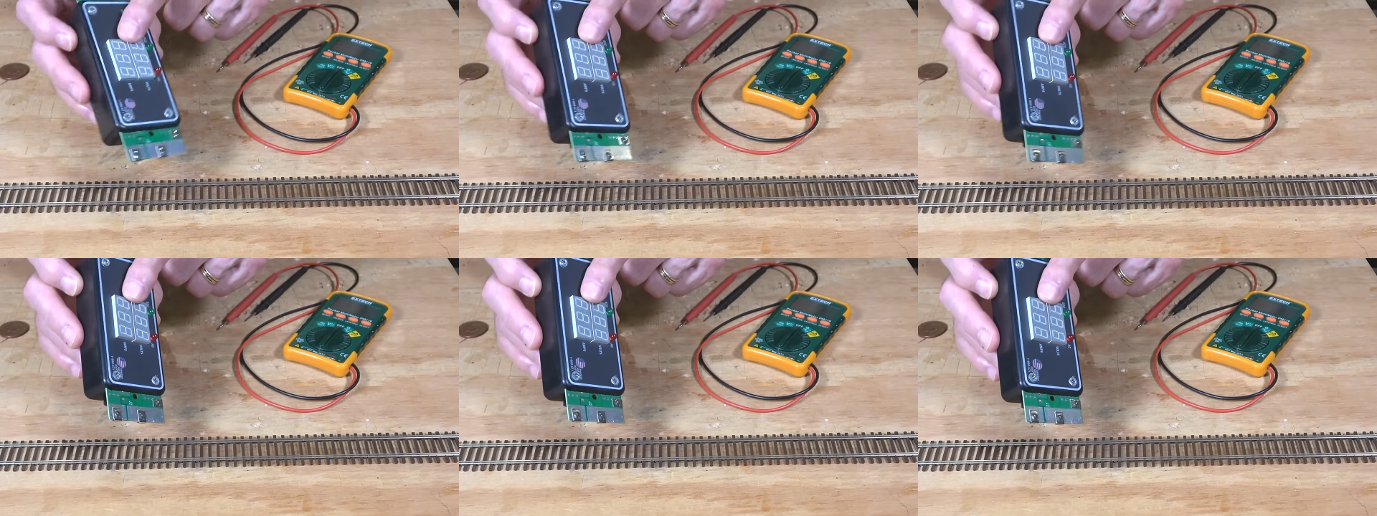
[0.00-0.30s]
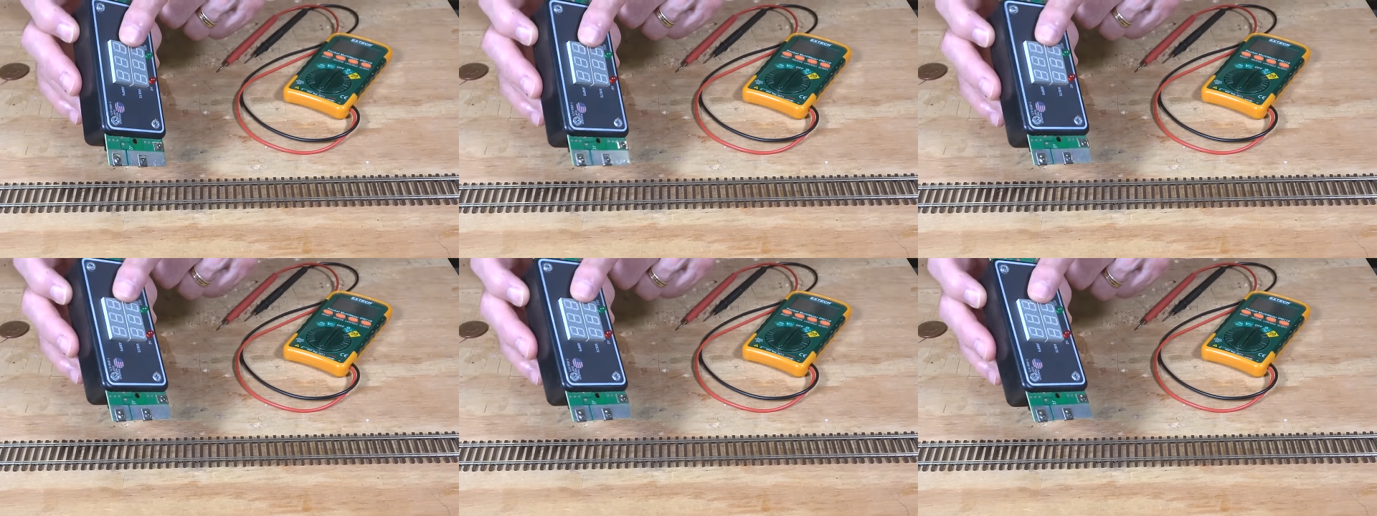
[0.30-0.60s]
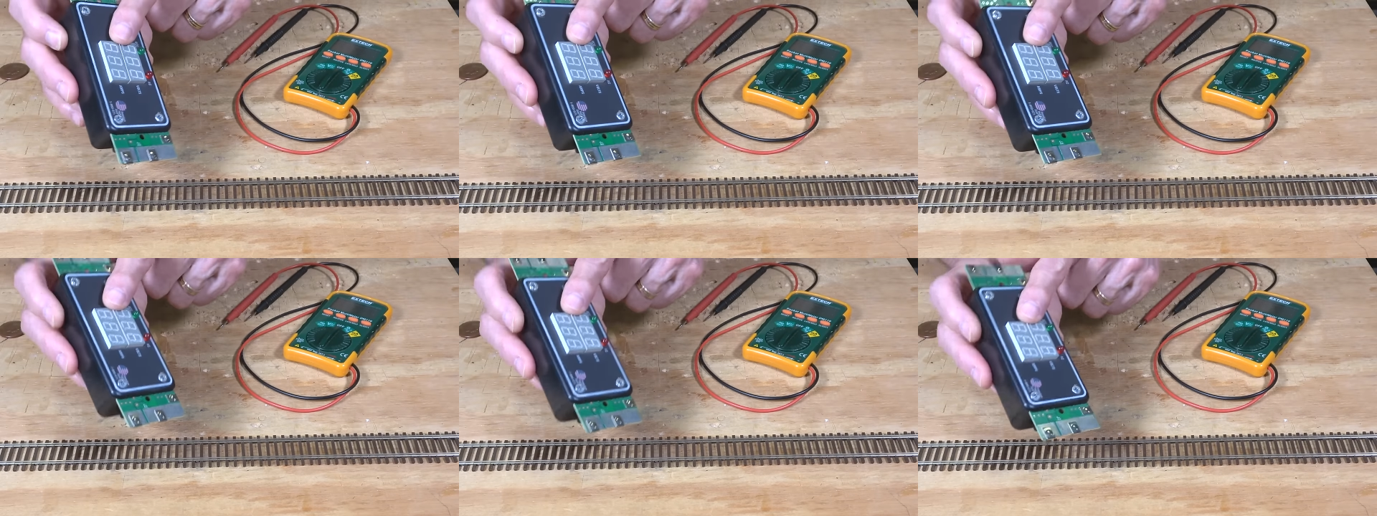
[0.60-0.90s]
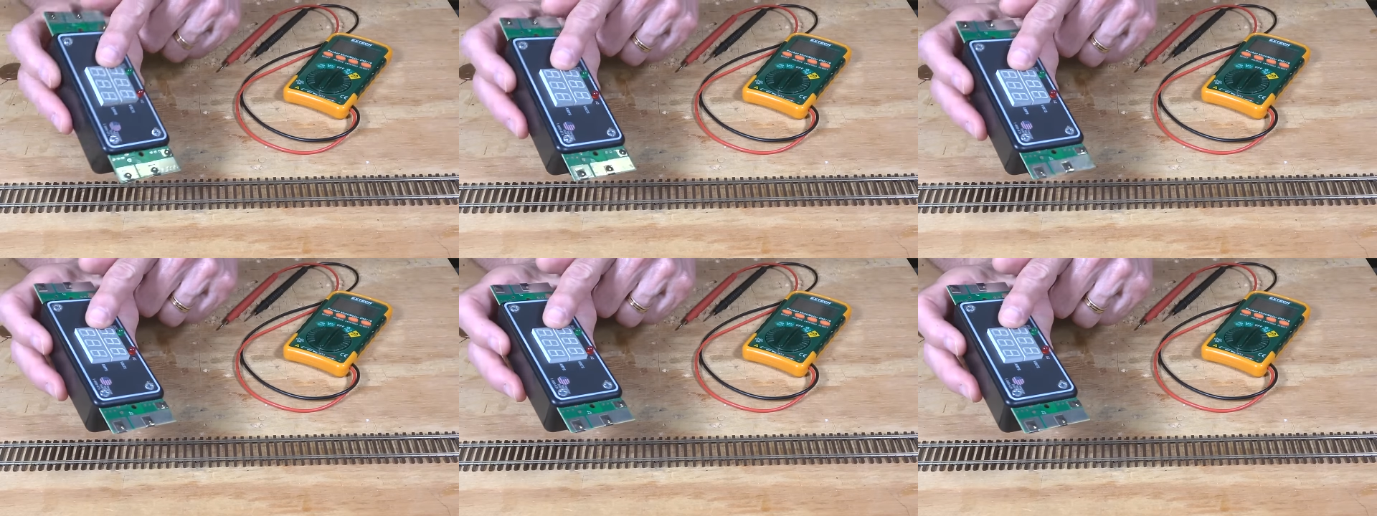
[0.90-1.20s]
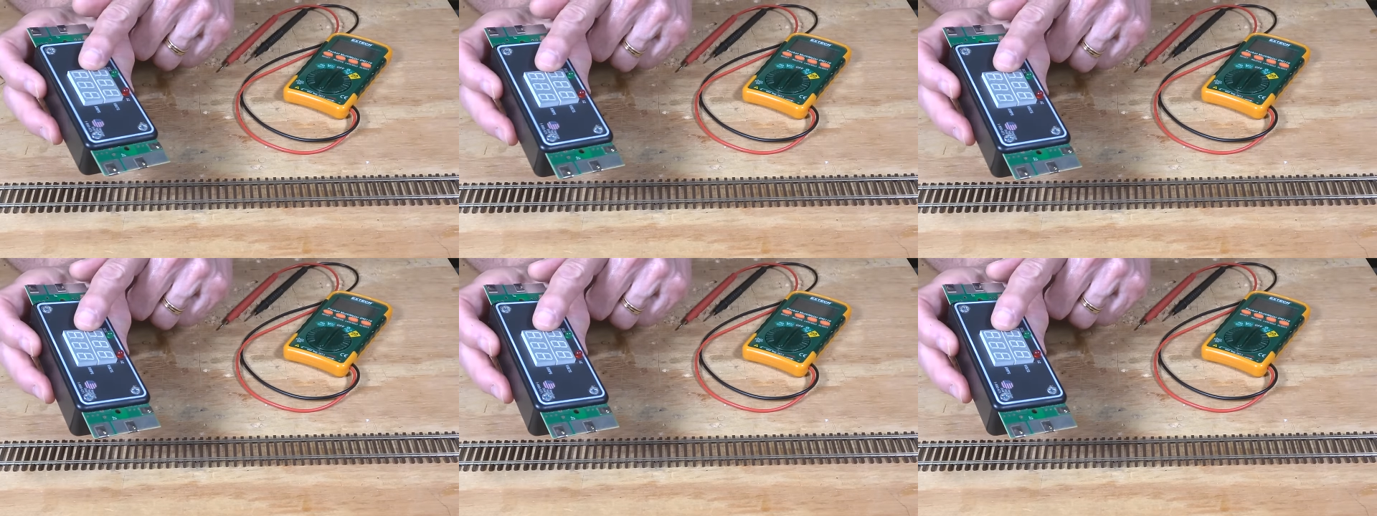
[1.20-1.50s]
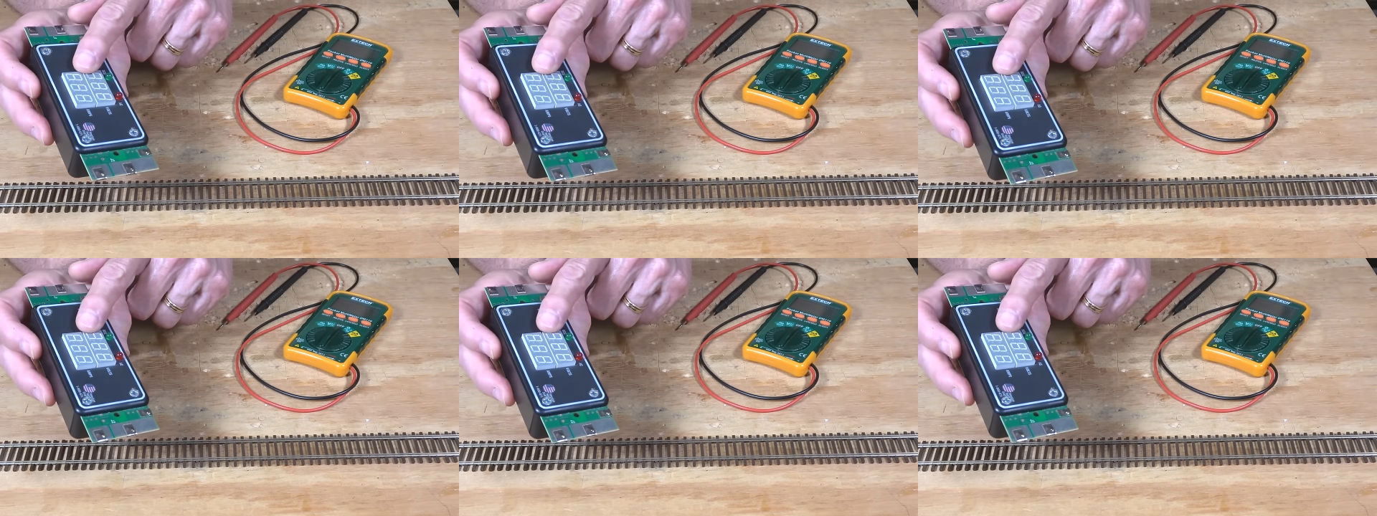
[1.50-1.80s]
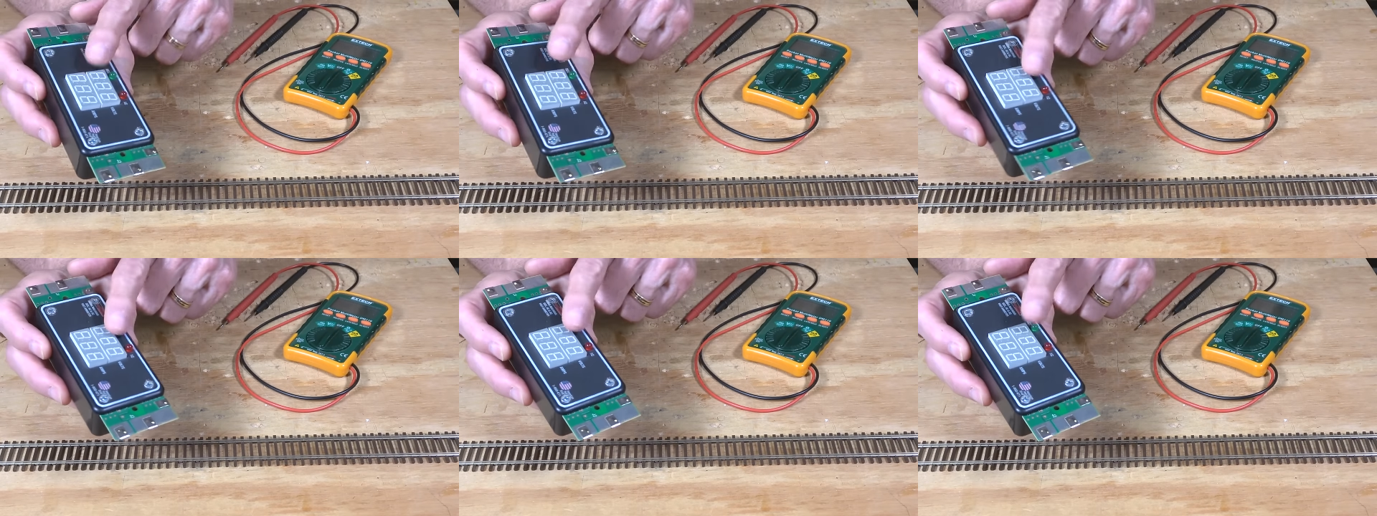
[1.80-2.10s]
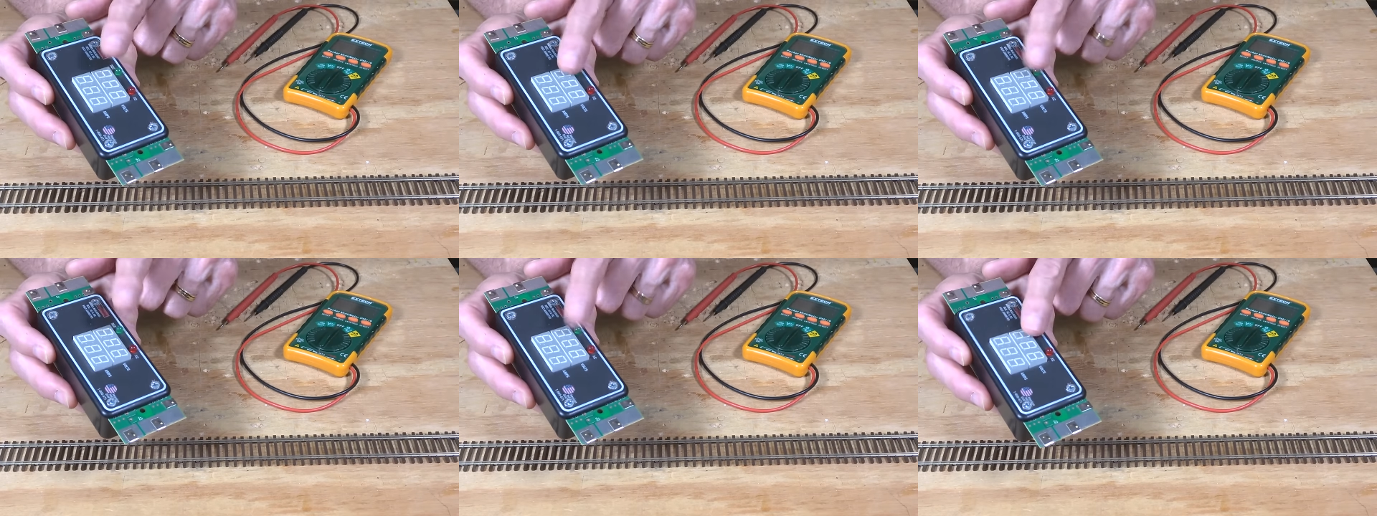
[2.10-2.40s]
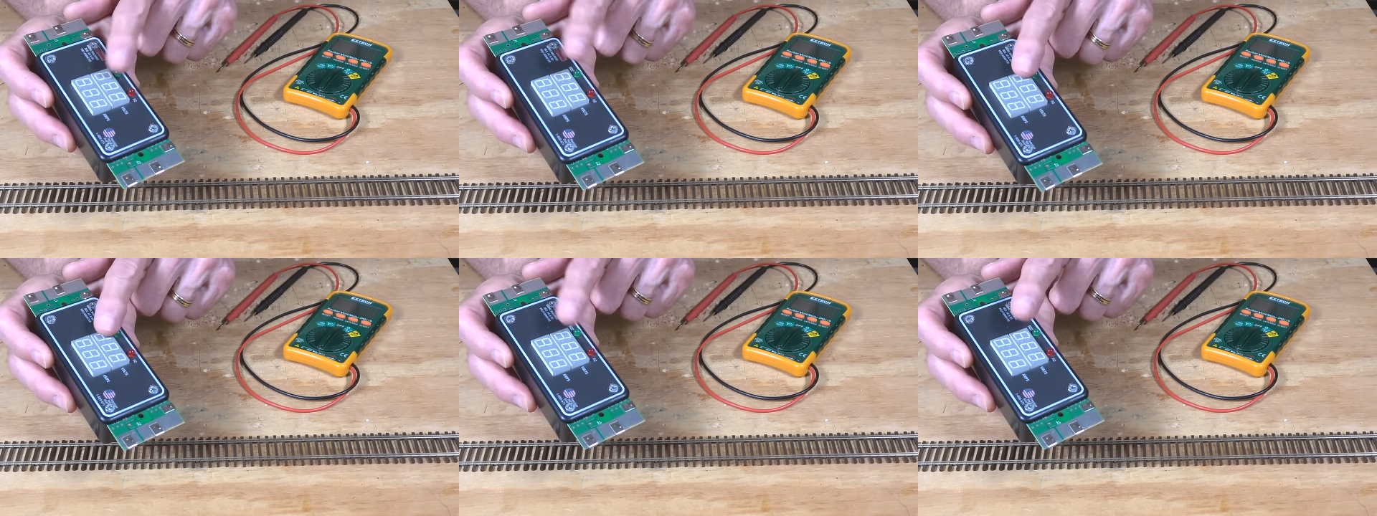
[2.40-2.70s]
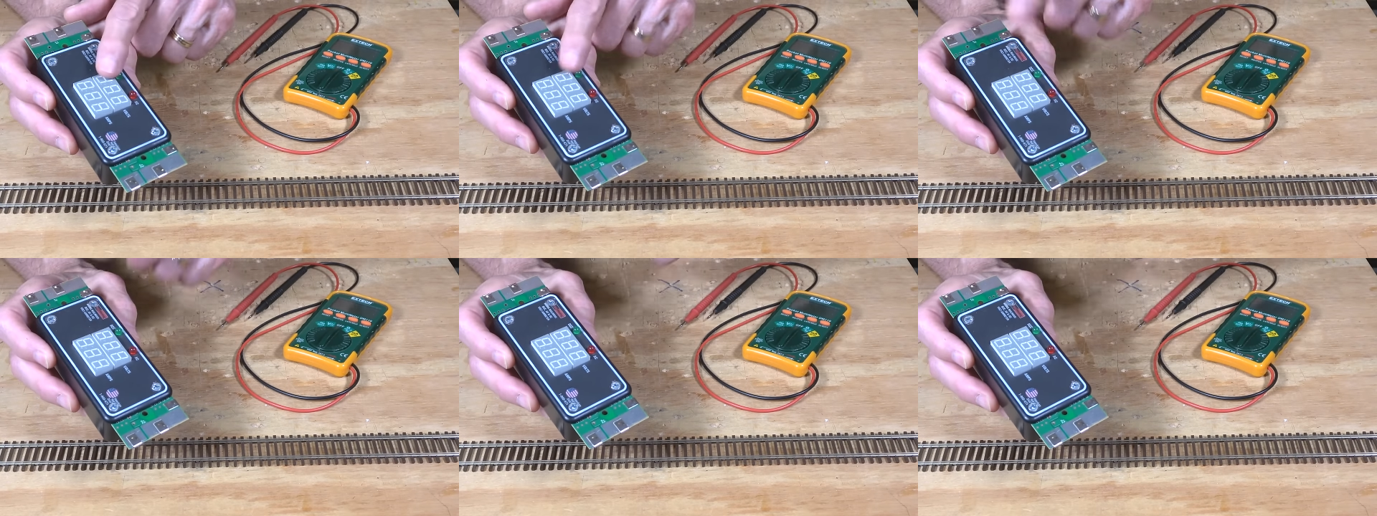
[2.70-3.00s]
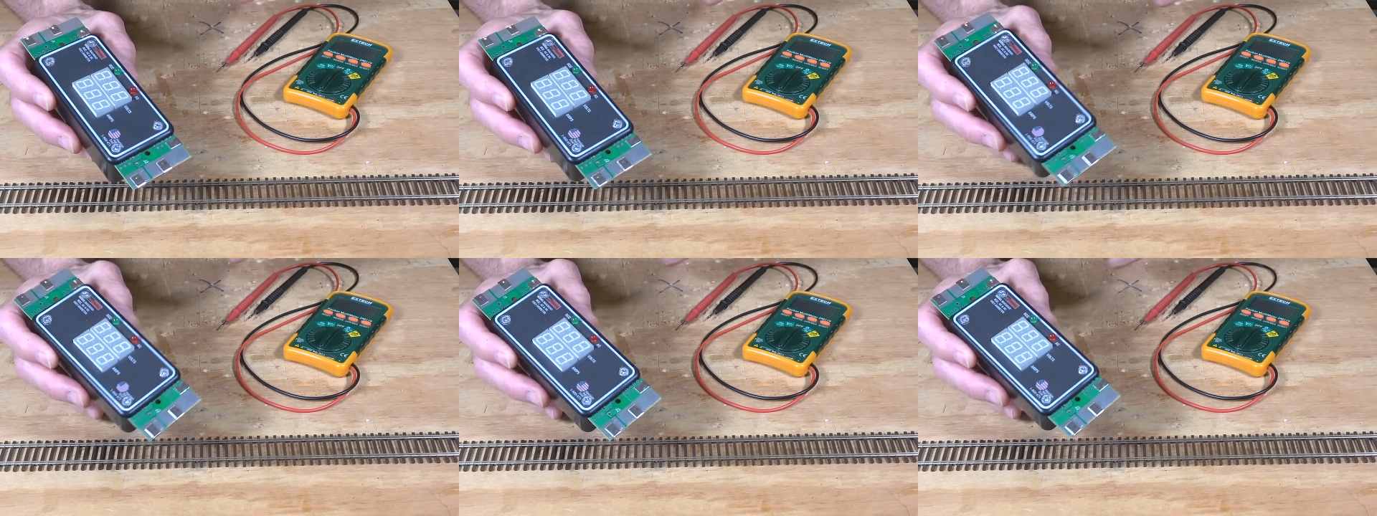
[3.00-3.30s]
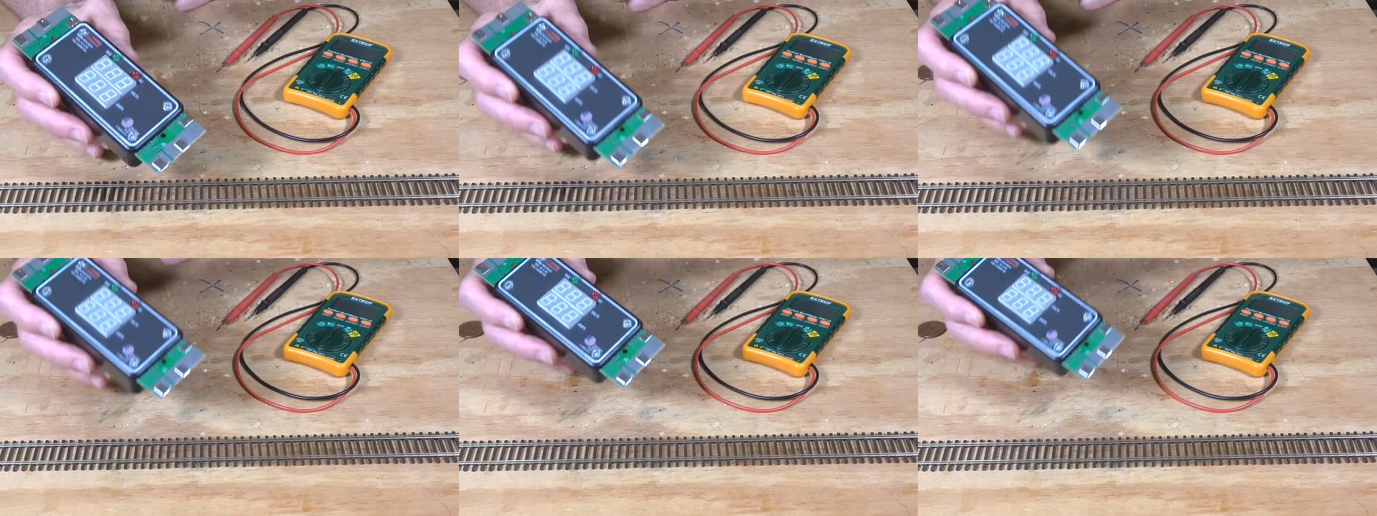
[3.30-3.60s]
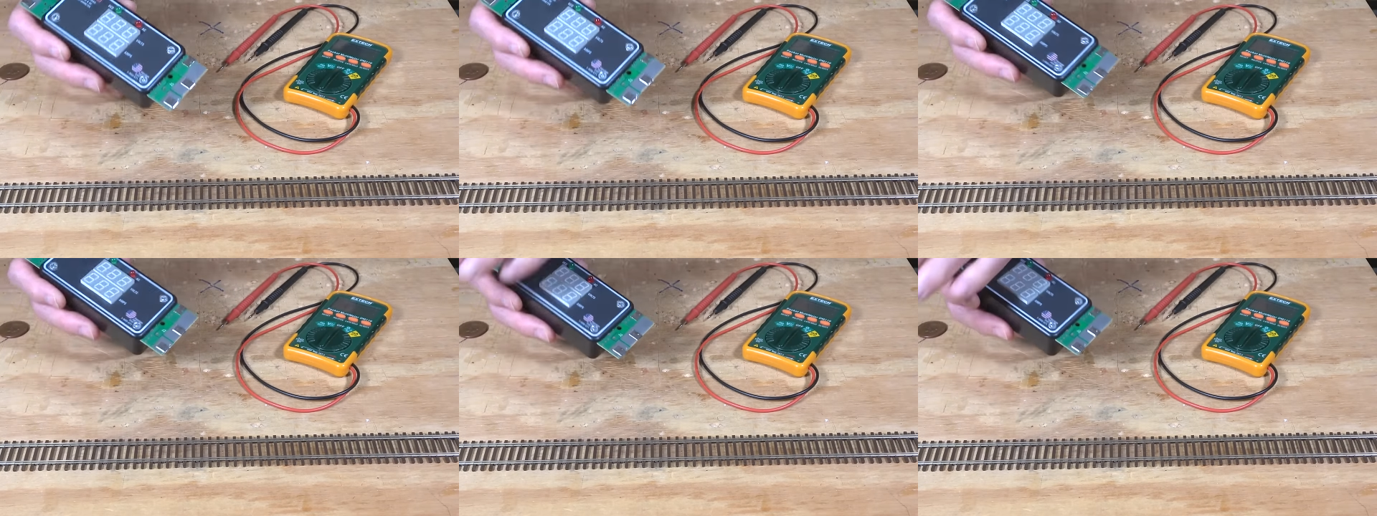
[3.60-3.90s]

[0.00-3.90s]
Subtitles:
No face is visible, so there are no lips to read.